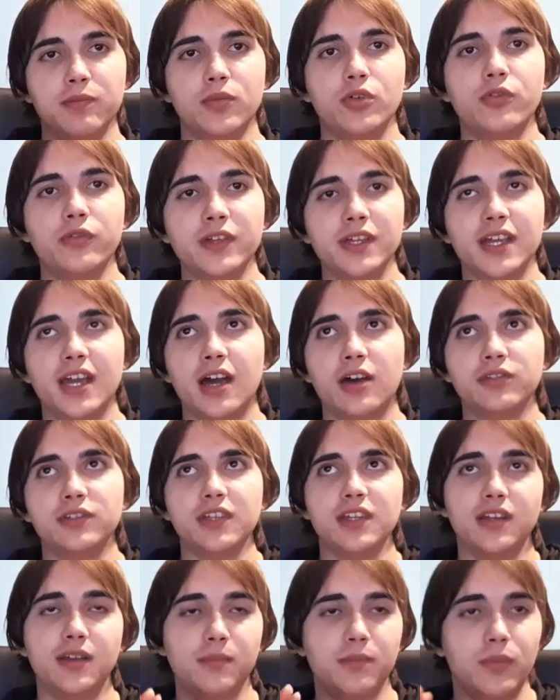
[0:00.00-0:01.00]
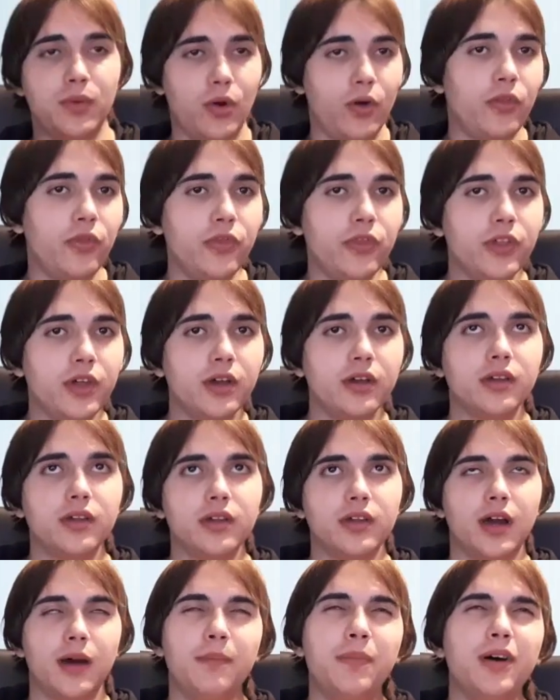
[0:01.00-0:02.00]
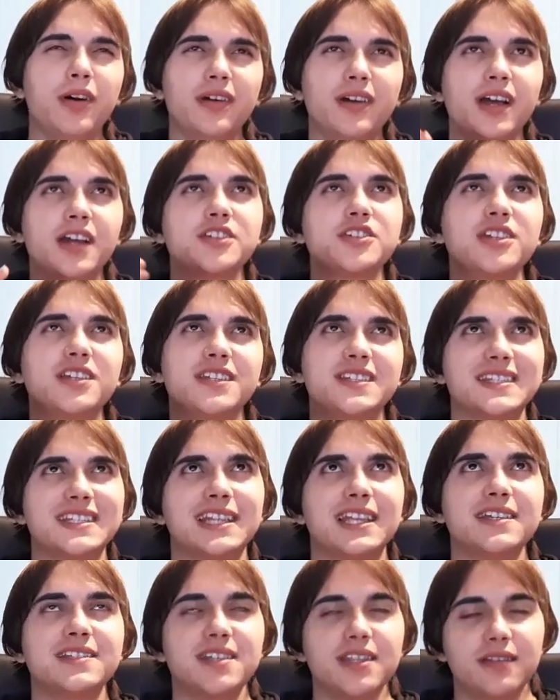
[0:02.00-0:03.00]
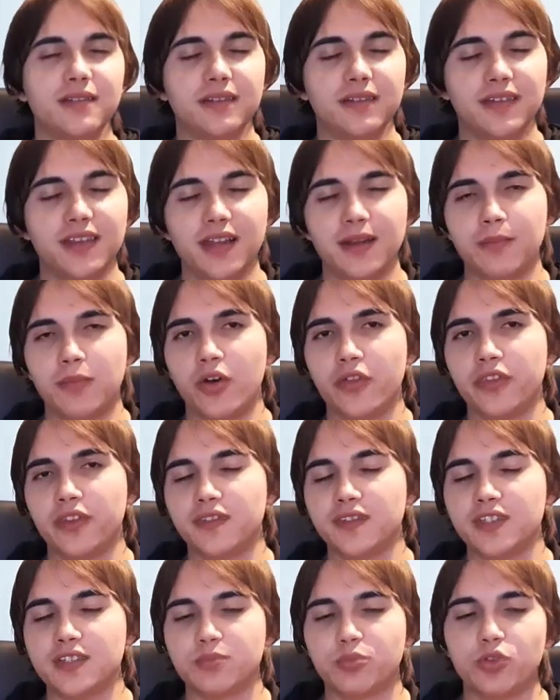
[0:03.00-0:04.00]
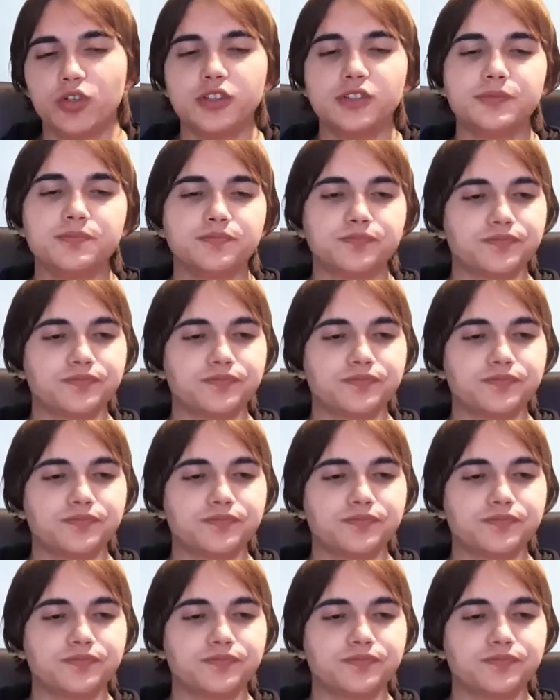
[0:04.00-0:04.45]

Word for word: moving out in a month. Actually, it's less than a month at this point,